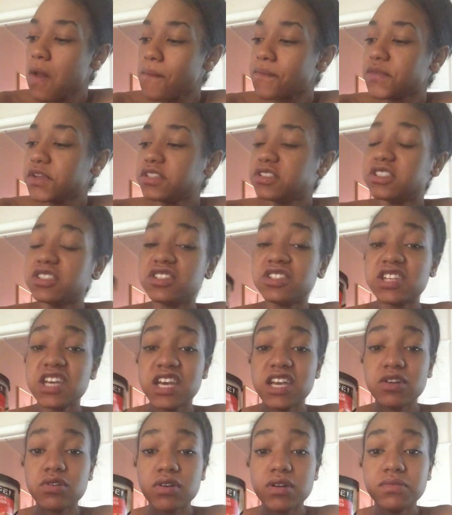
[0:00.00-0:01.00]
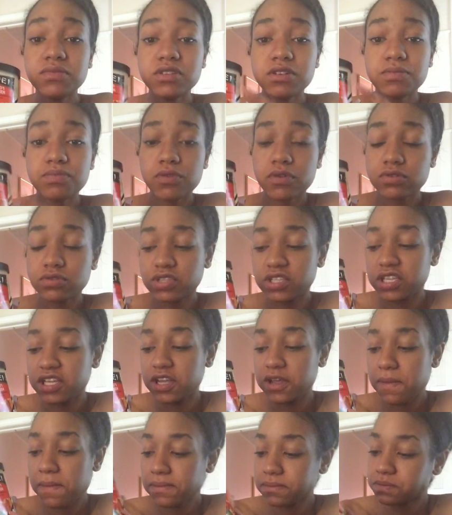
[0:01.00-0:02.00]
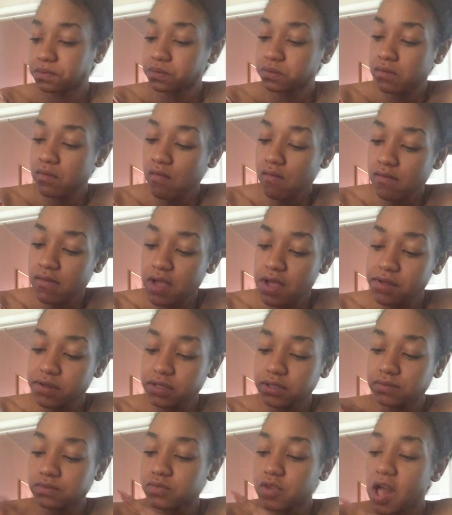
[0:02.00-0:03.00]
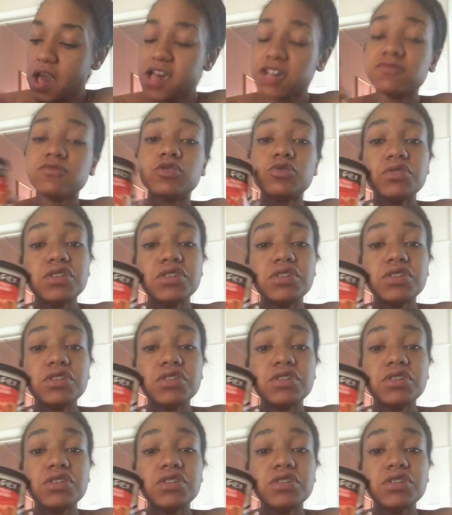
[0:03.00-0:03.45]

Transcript: this is 10 grams of protein and